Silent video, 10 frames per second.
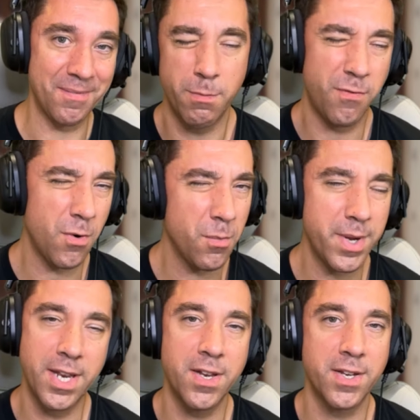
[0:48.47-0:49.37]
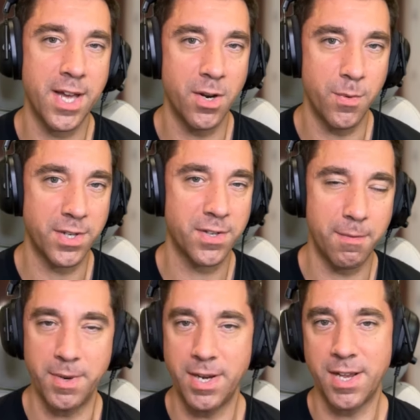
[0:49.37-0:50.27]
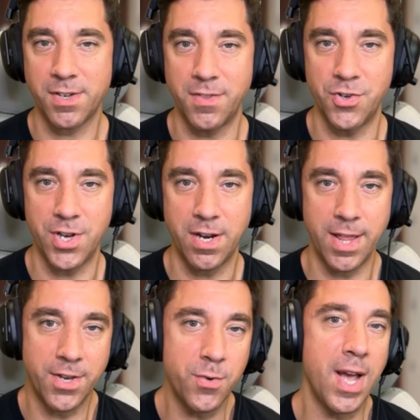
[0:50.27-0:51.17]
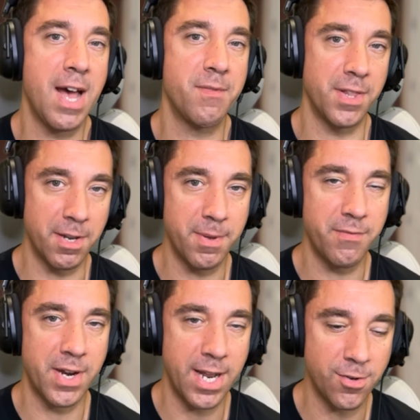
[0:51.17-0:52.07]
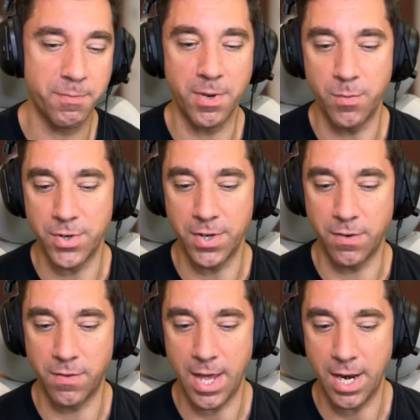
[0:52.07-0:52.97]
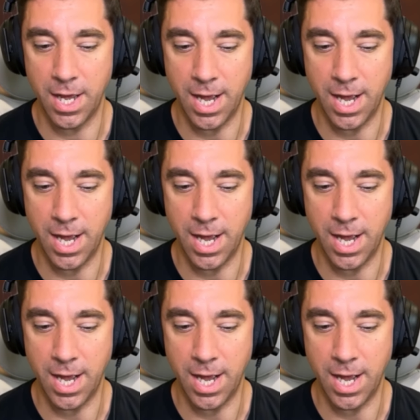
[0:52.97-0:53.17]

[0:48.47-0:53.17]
So before we get into kind of what's coming next on the channel, I do have a little bit of an announcement, which is that uh,